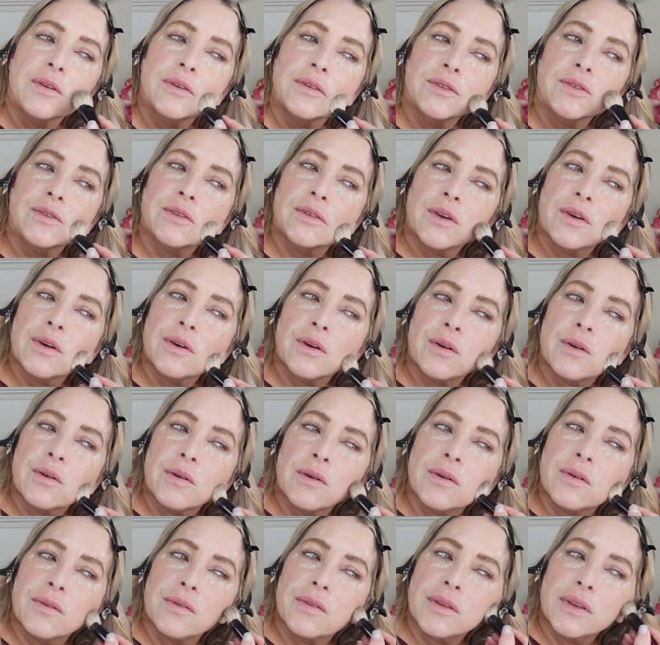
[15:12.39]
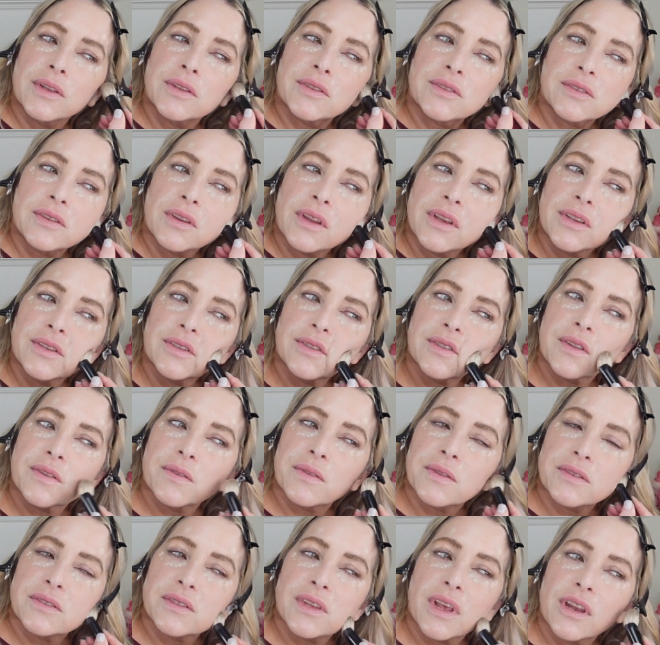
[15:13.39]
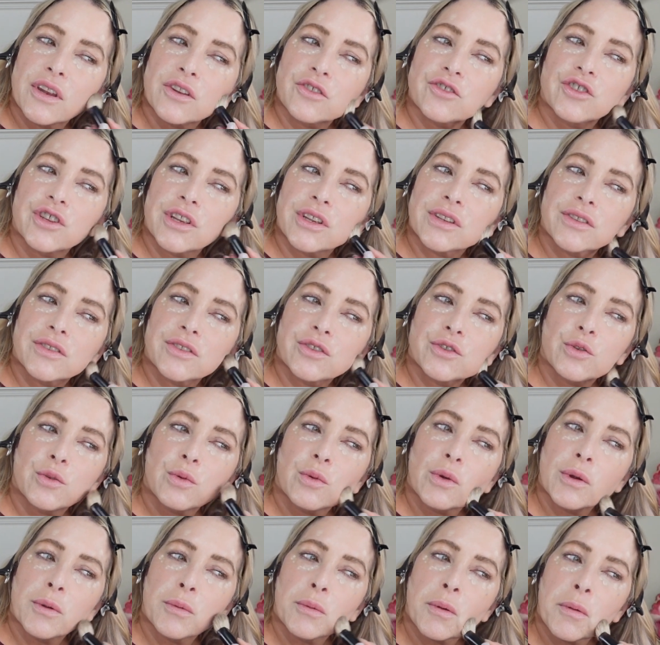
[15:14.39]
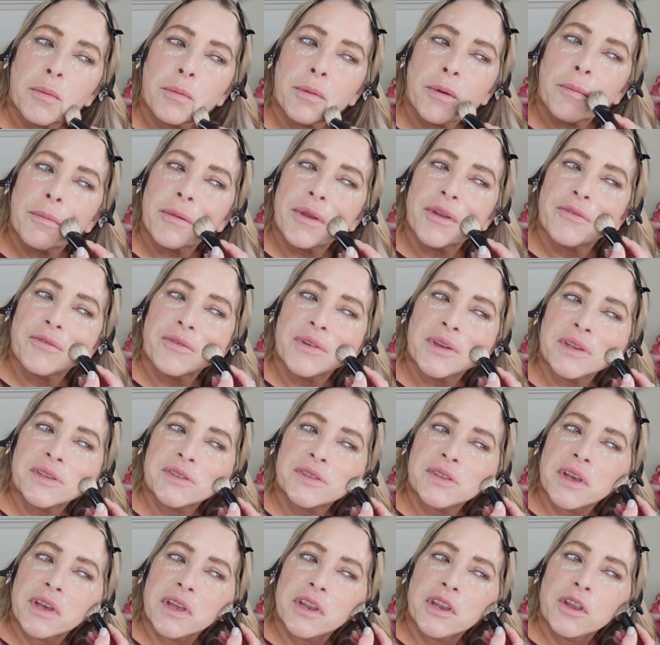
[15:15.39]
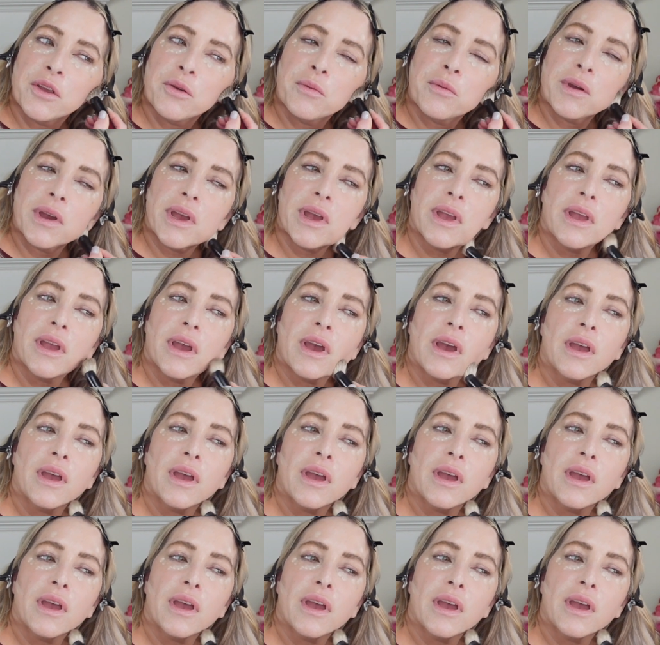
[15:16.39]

So it's nice that this had a chance to warm up on my face anyway.